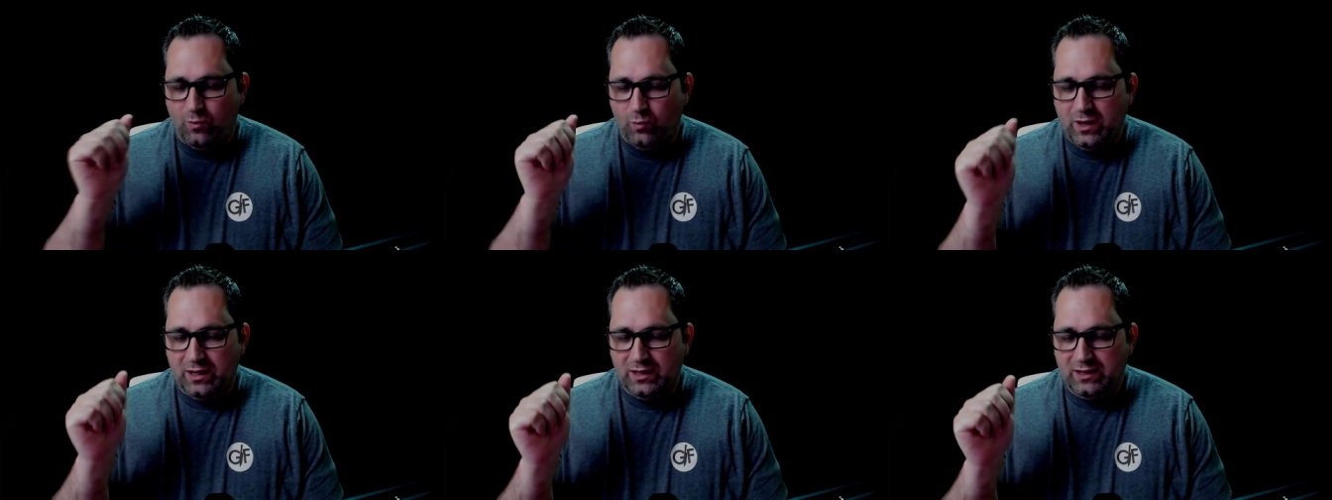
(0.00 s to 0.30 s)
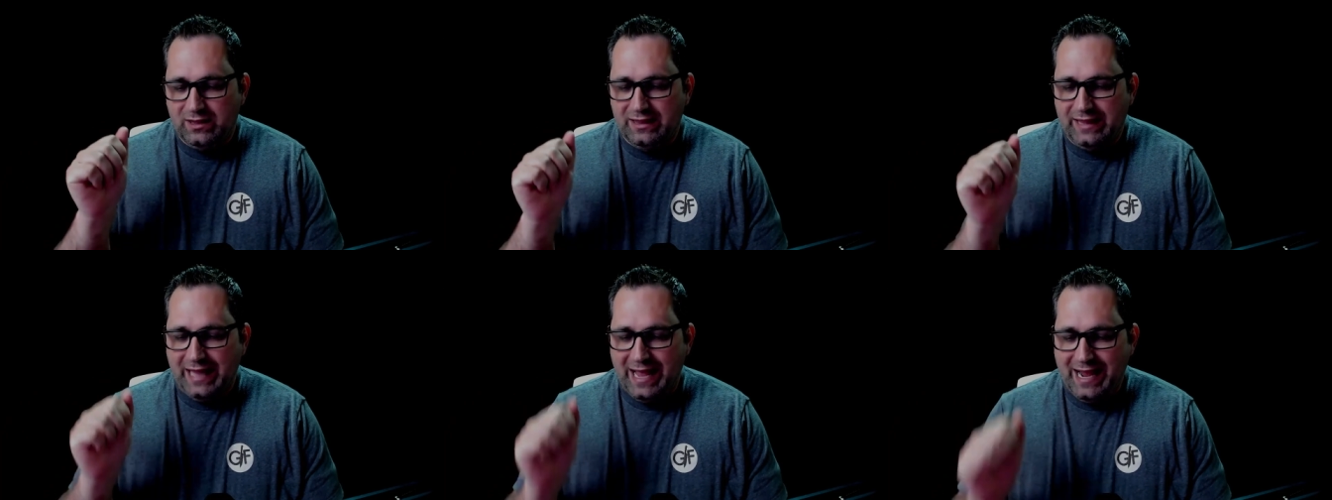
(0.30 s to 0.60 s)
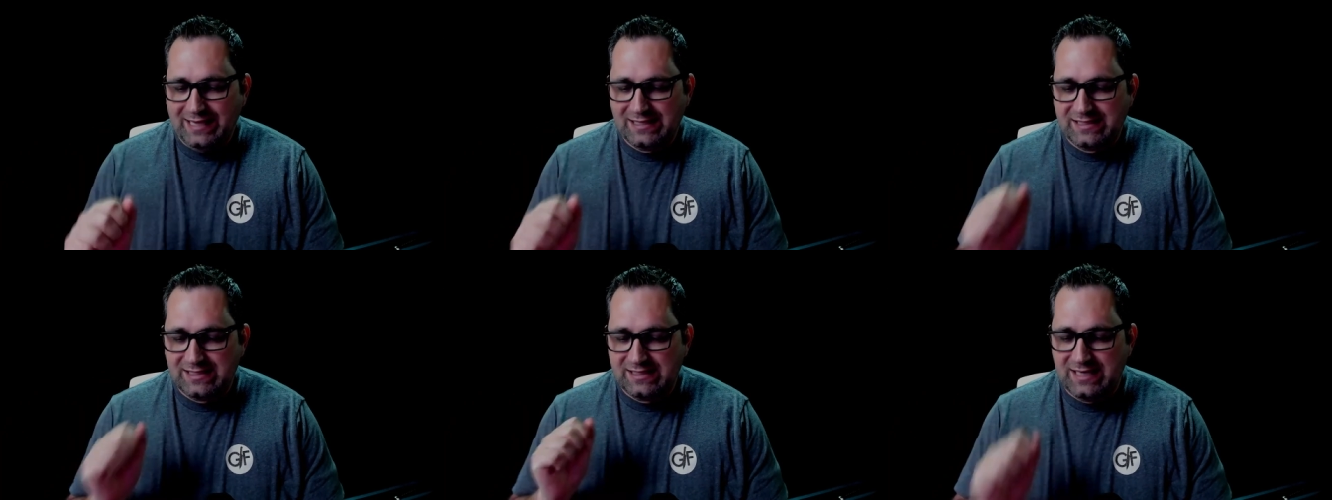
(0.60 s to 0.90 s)
Well,
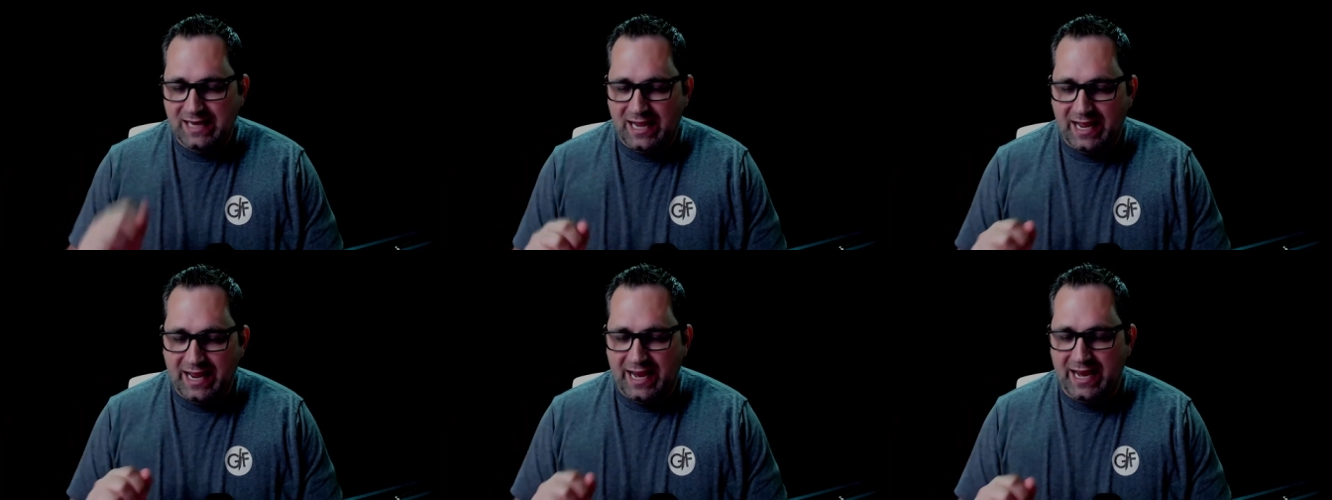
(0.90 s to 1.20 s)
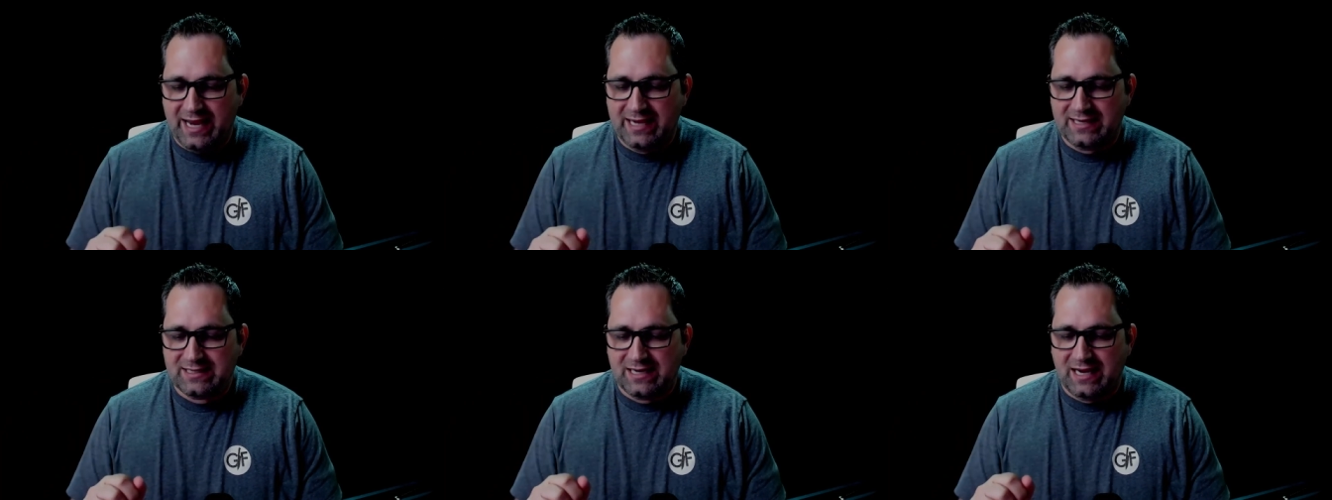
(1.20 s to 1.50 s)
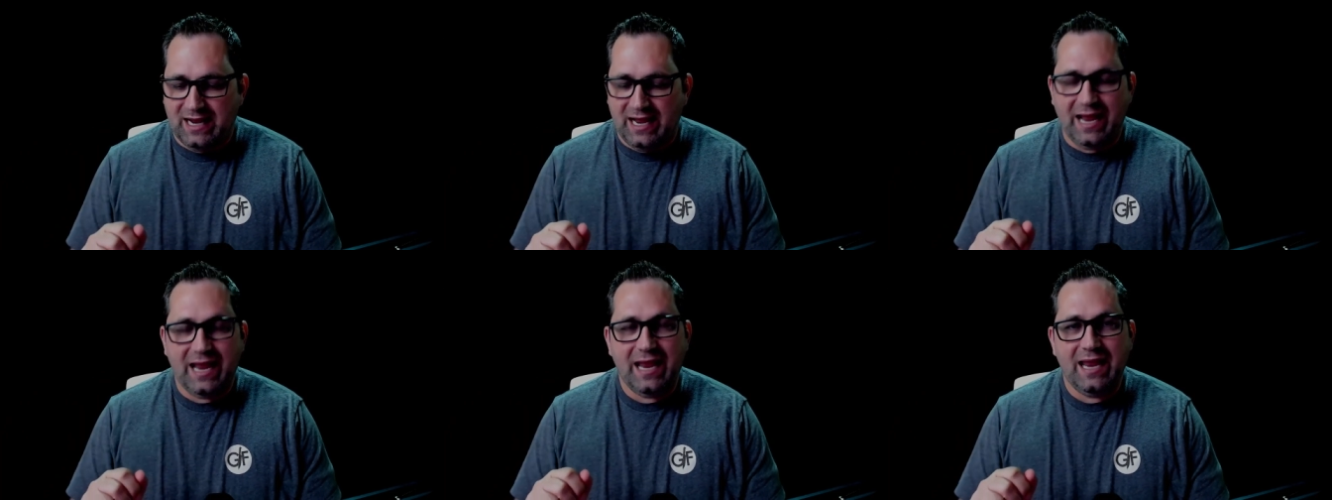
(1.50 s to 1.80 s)
last night
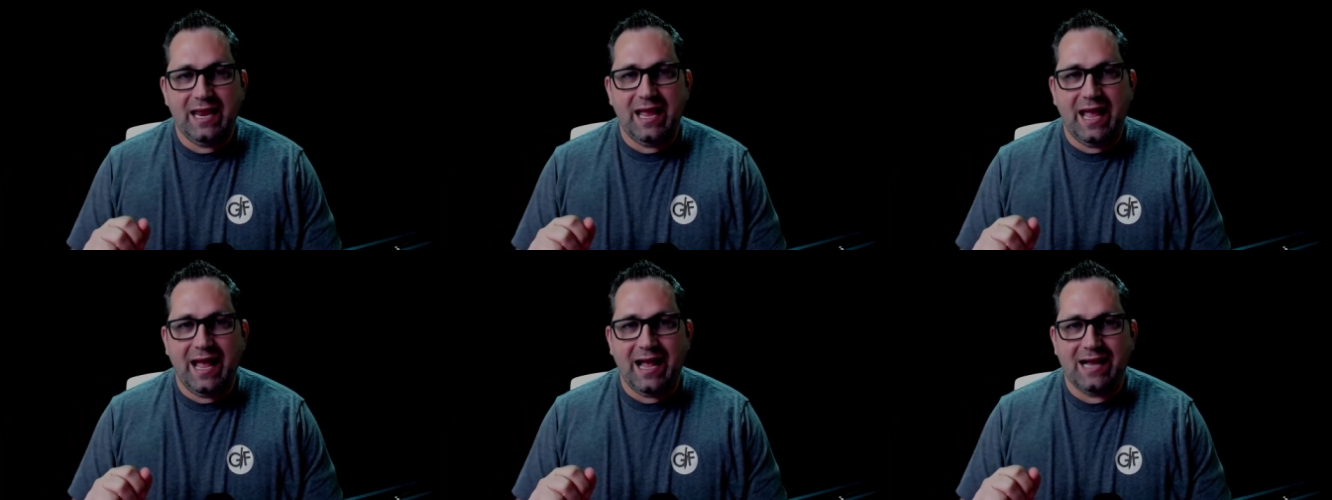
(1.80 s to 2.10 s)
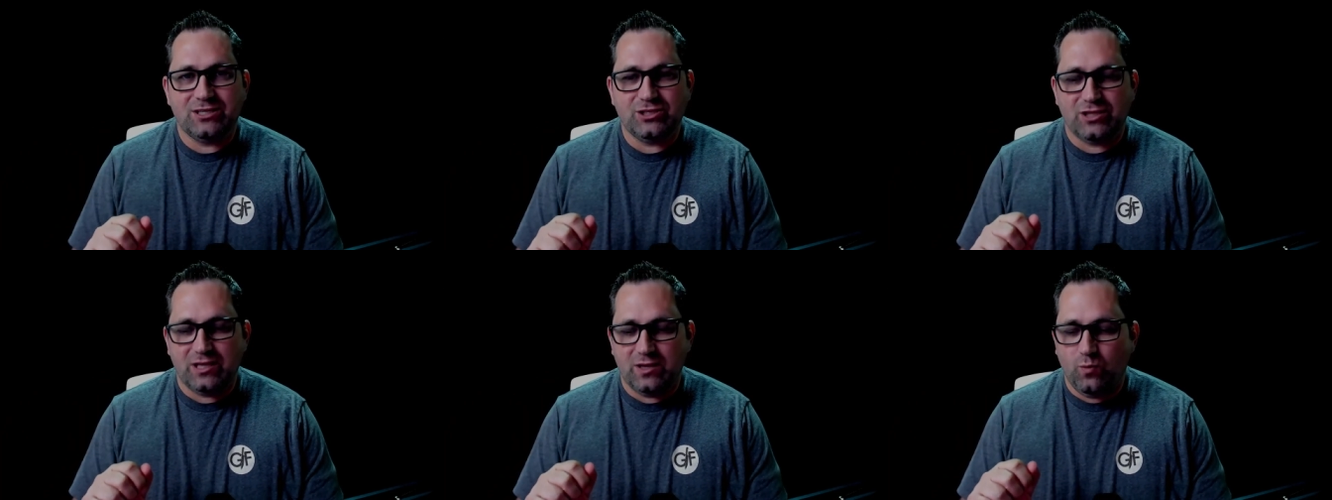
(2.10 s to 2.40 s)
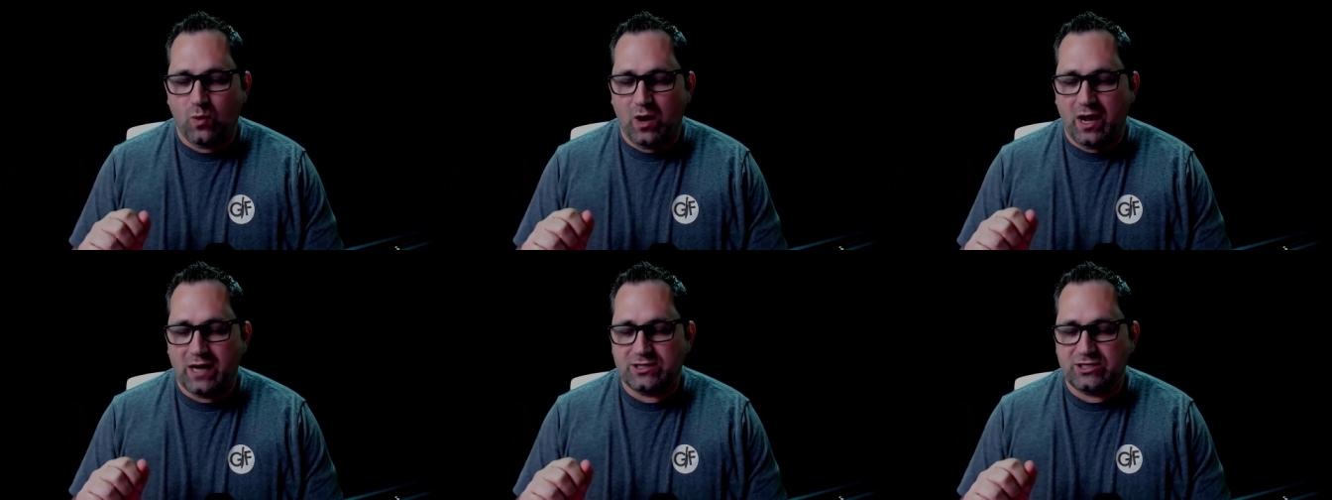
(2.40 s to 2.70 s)
I actually
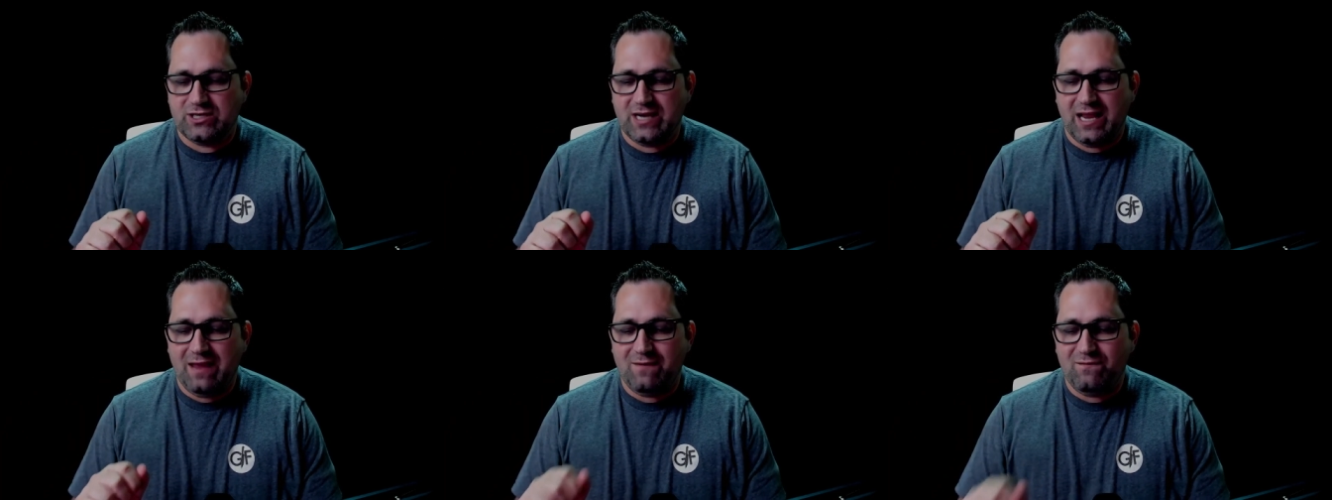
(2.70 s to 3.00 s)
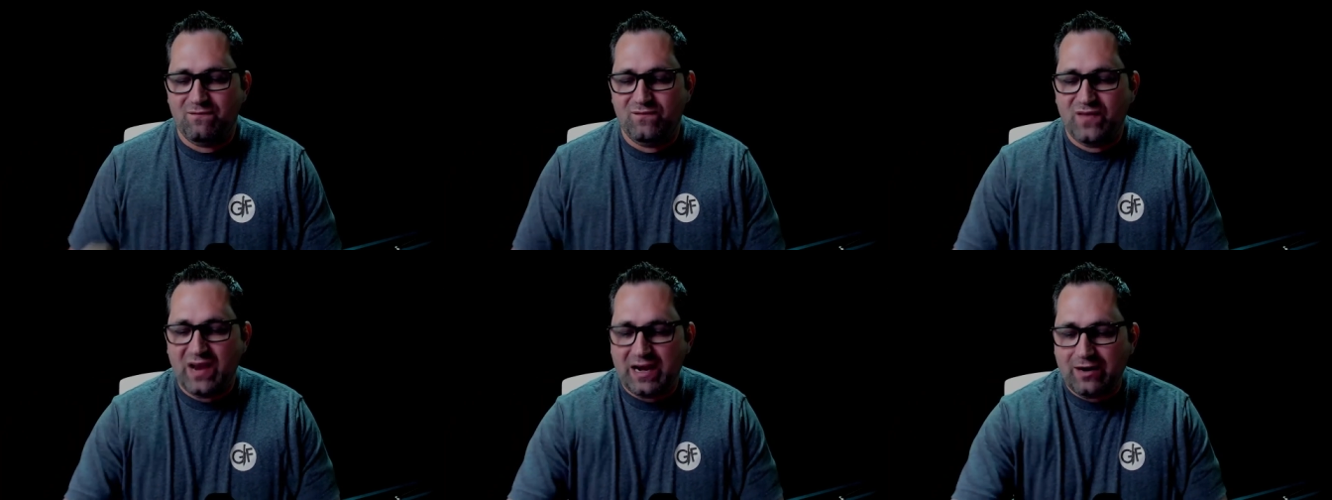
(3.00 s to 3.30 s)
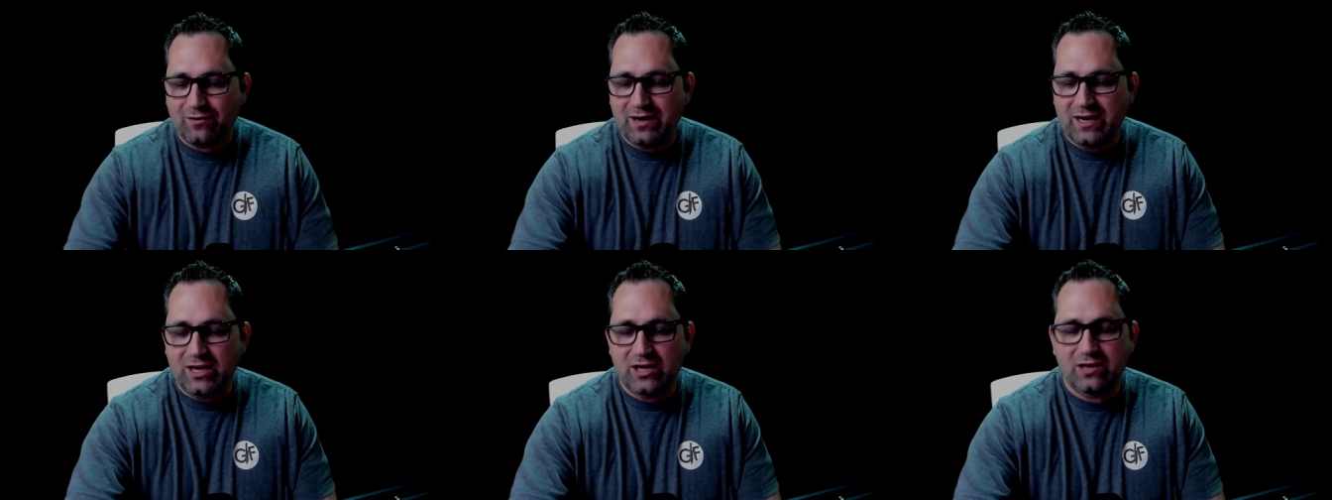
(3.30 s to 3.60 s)
watched a
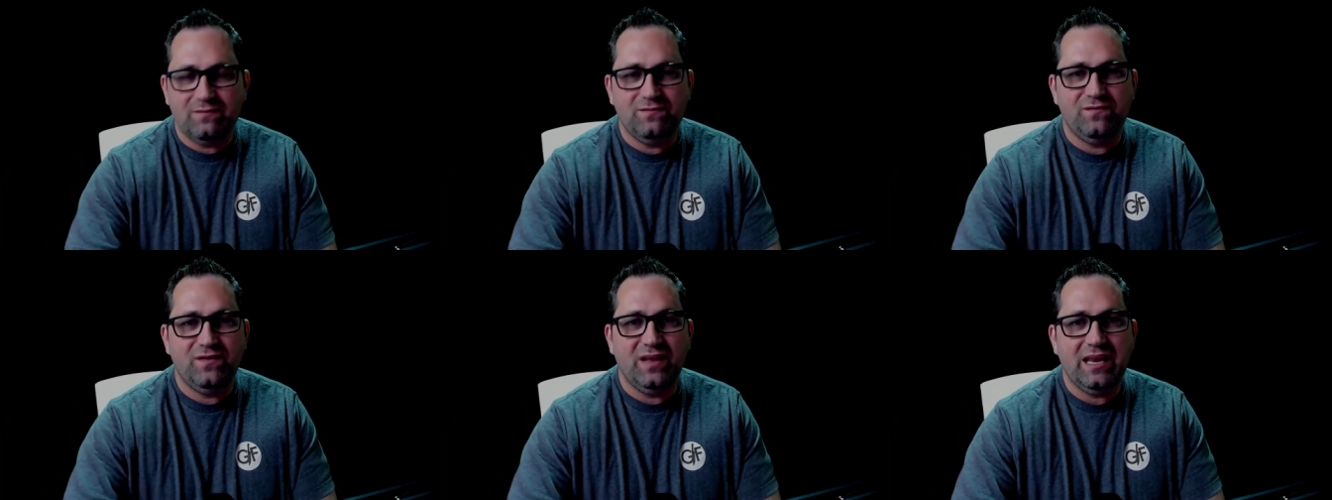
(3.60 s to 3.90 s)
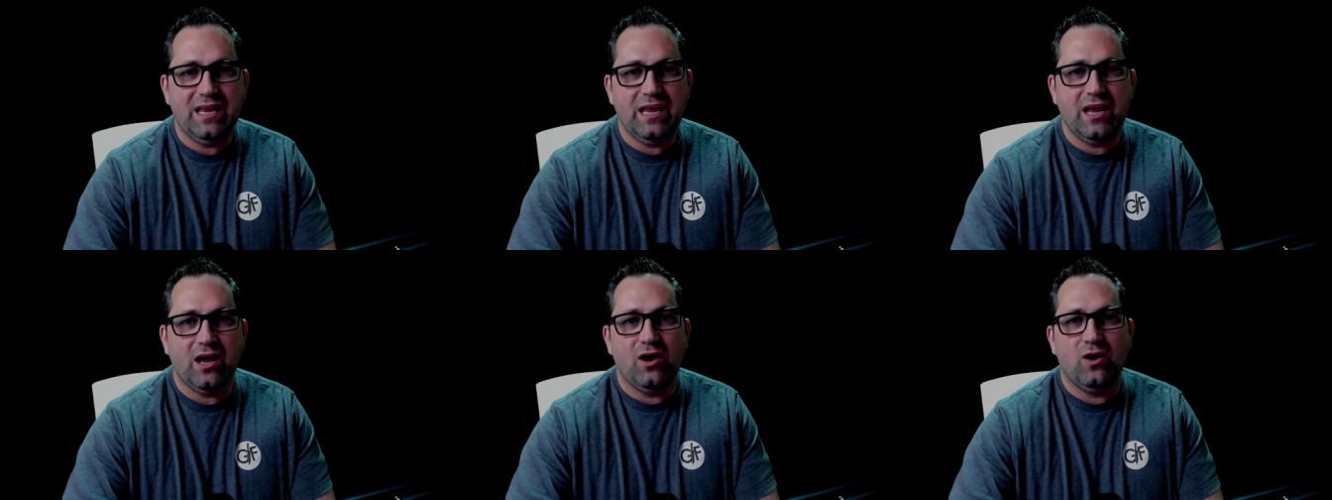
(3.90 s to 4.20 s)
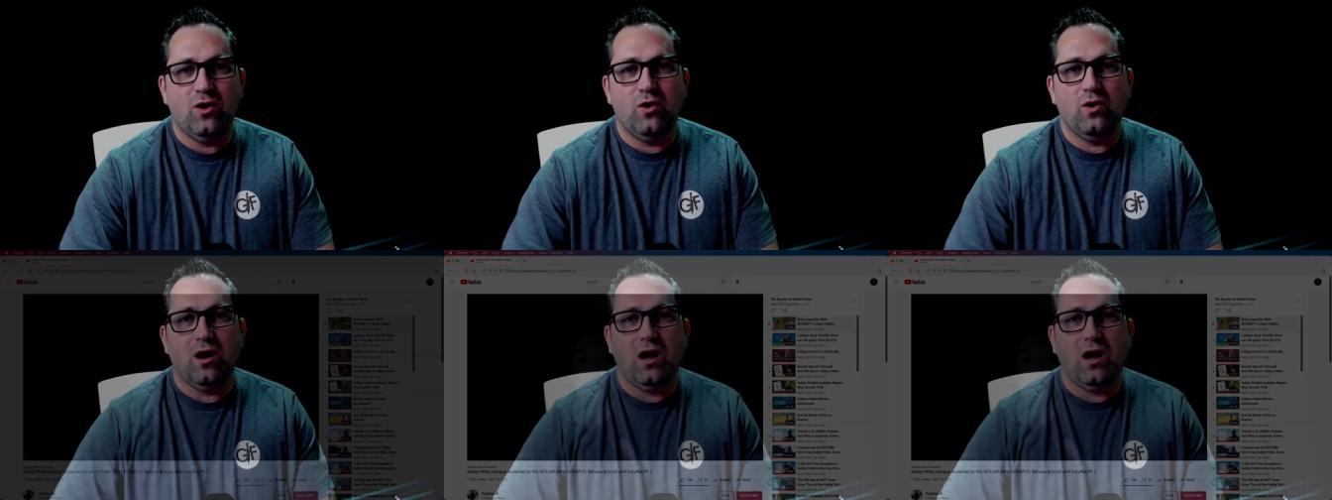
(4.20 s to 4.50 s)
very good video